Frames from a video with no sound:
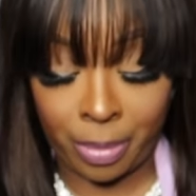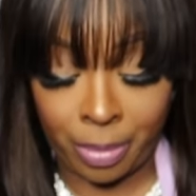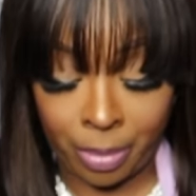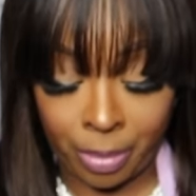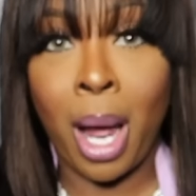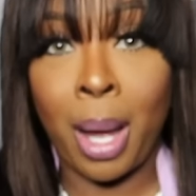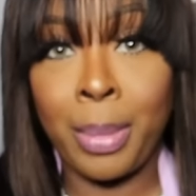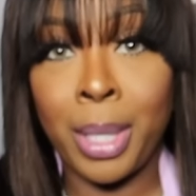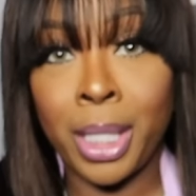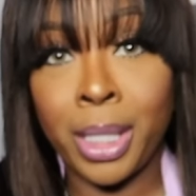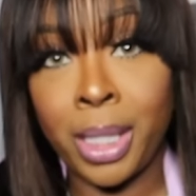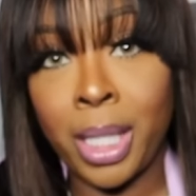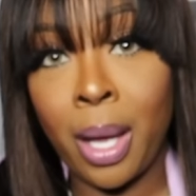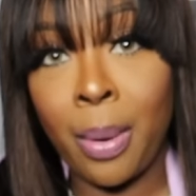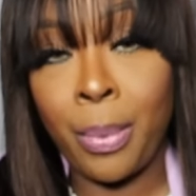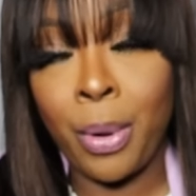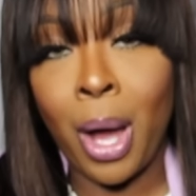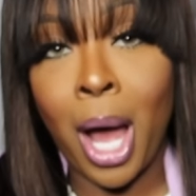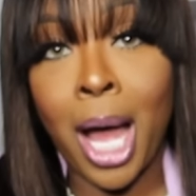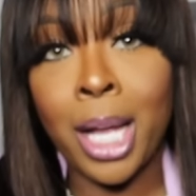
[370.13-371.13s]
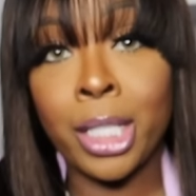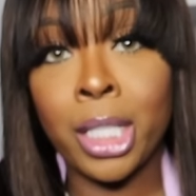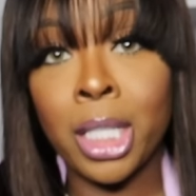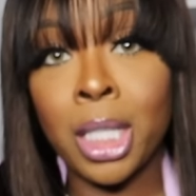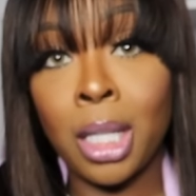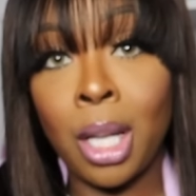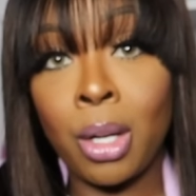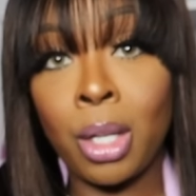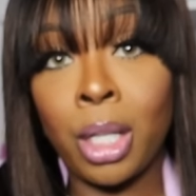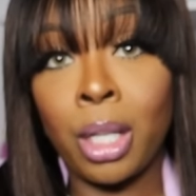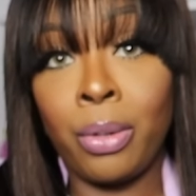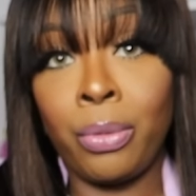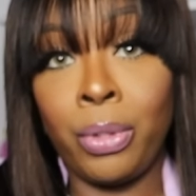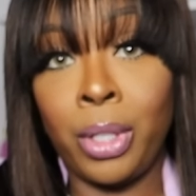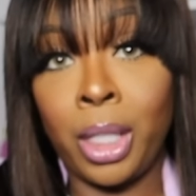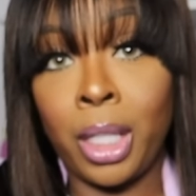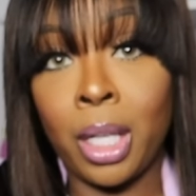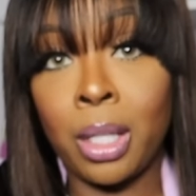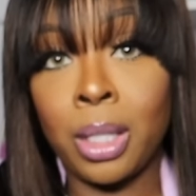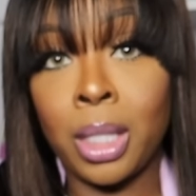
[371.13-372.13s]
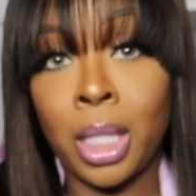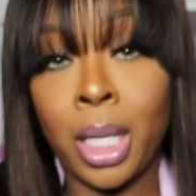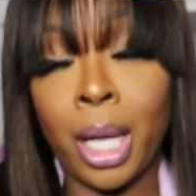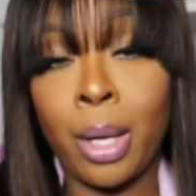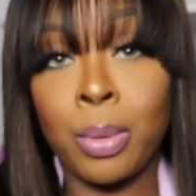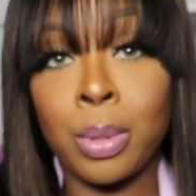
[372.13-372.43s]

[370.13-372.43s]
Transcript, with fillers: Prime example, I just loaded a video today.